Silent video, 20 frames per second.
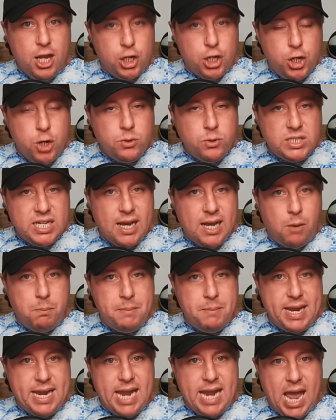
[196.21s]
You tell
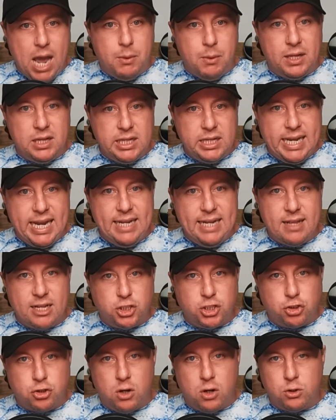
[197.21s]
me how a league
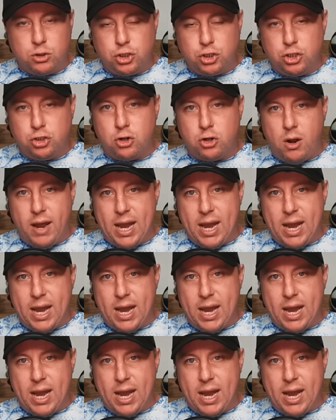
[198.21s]
that struggles to draw